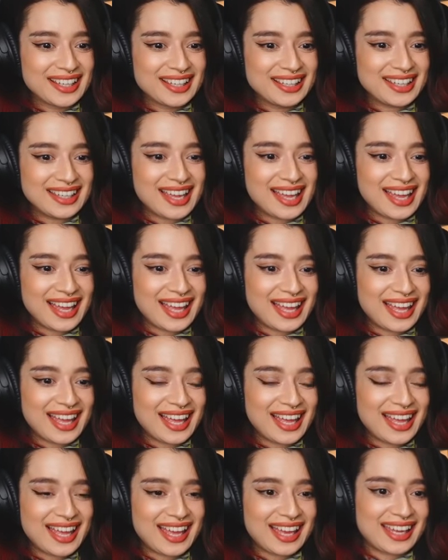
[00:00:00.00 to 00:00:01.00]

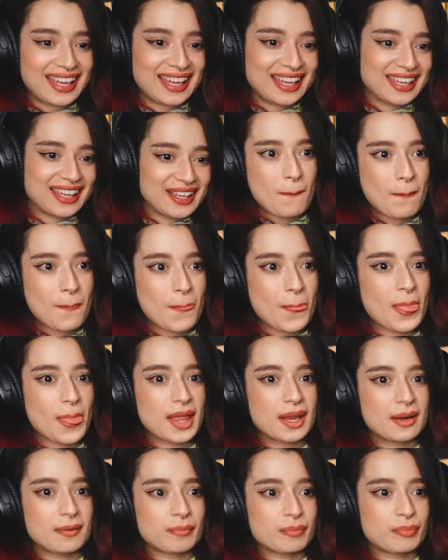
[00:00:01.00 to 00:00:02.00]
Yay!
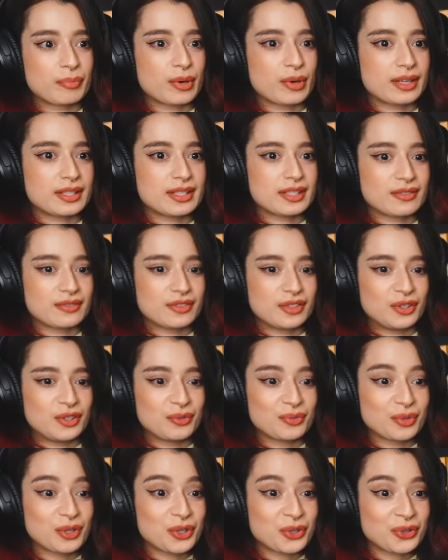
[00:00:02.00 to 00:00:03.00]
Impressive new
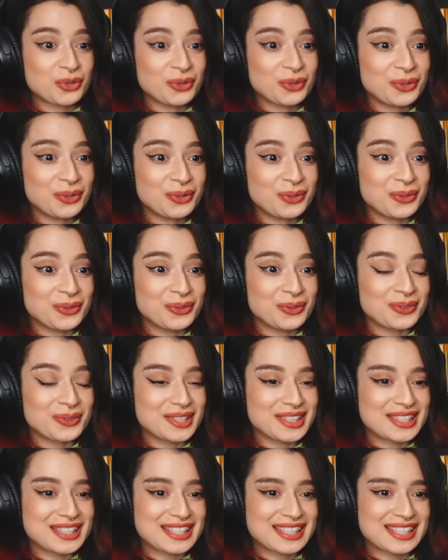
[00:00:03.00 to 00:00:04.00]

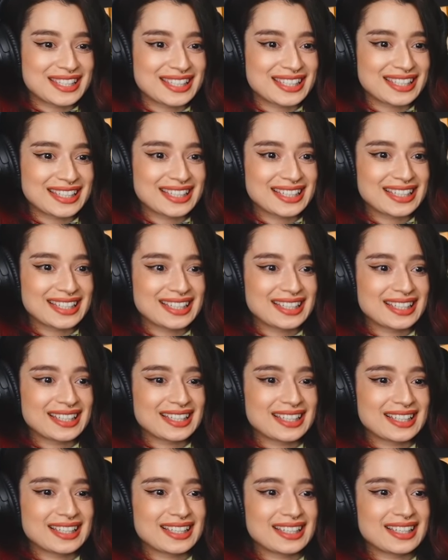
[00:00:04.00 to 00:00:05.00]
recruits.
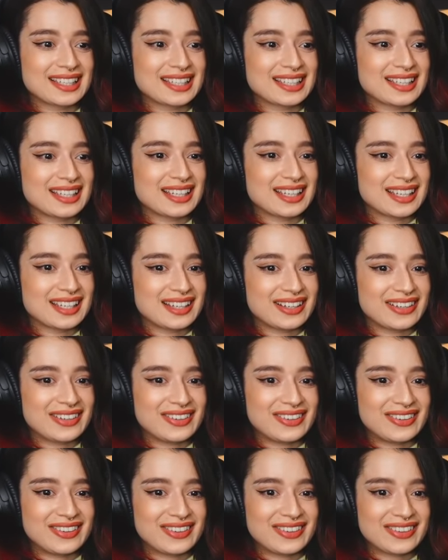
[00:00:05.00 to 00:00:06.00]

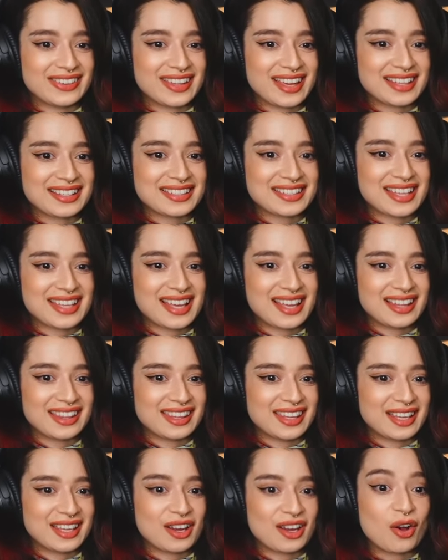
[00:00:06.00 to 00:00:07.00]
Oh, that's how
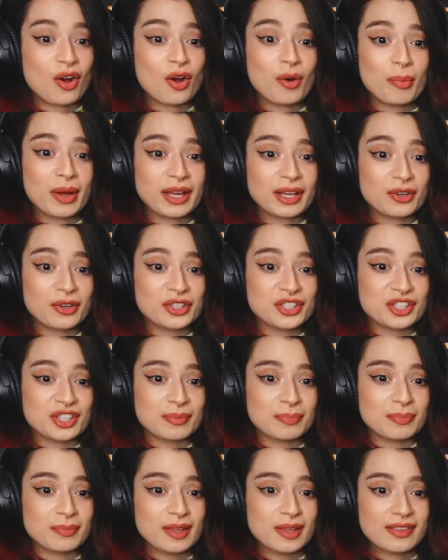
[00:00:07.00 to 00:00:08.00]
they. Oh my gosh,
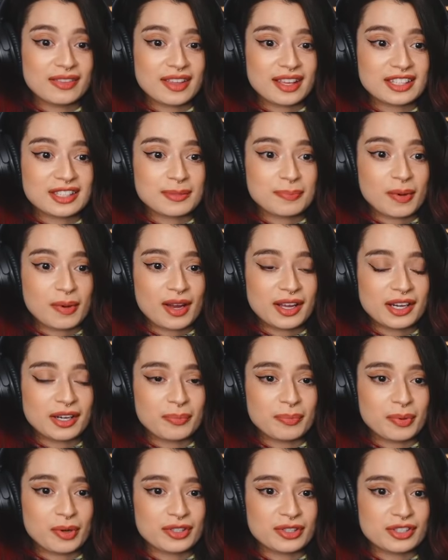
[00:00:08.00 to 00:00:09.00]
that spider
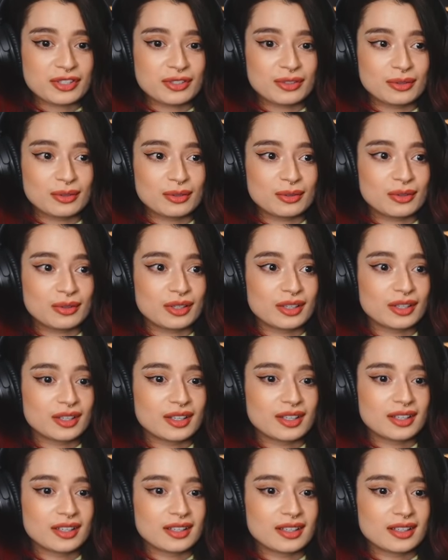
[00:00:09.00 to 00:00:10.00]
boss dude.
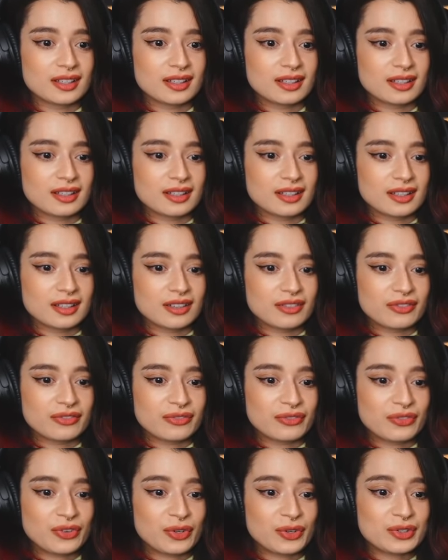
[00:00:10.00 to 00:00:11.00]

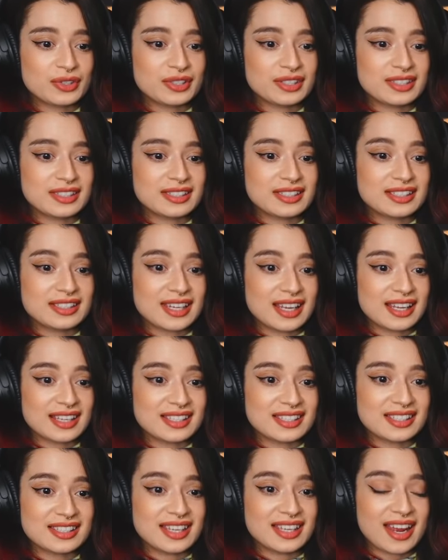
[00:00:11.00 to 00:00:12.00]
First day
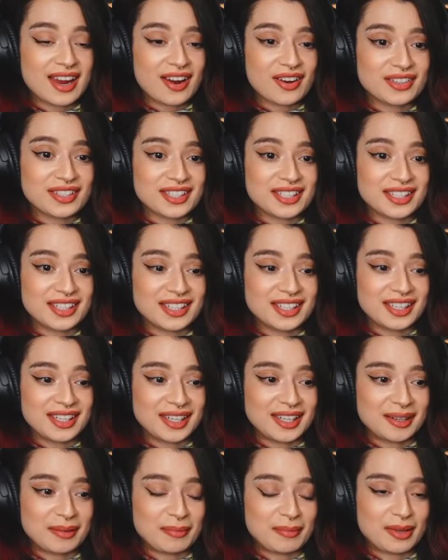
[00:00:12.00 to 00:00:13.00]
scare
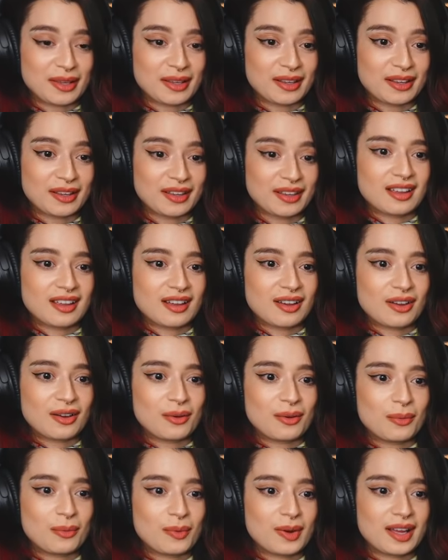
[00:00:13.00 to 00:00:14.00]
team.
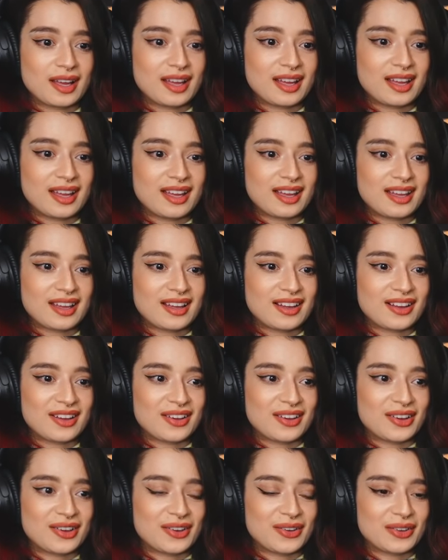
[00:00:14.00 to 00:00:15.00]
Oh,
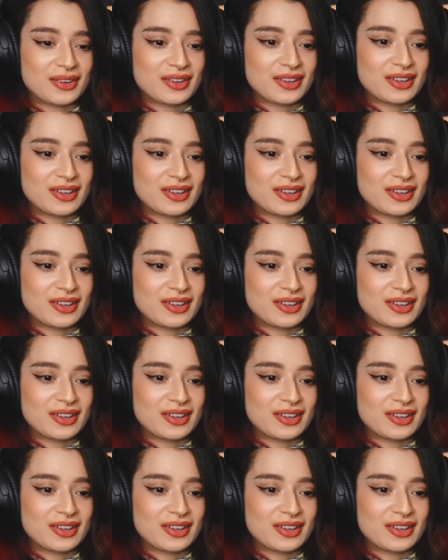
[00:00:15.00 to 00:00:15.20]
wow.